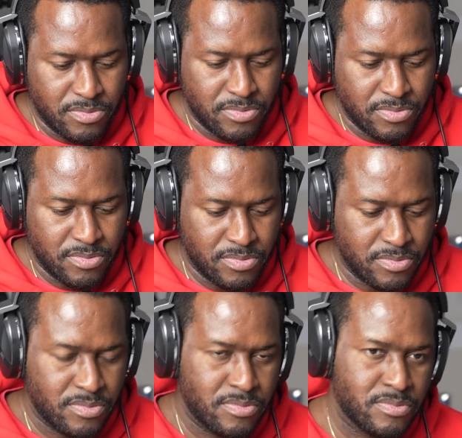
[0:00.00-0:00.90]
and buy
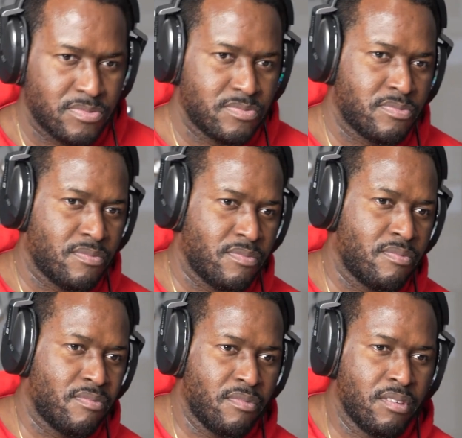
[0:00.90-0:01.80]

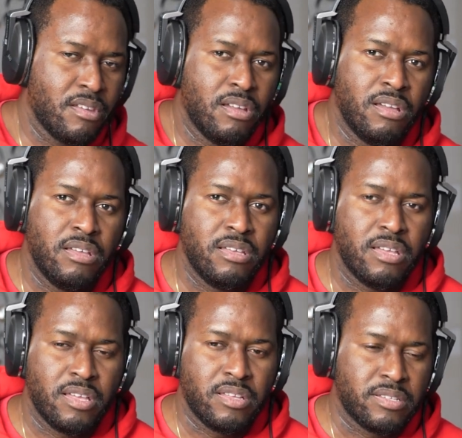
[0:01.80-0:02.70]
most people will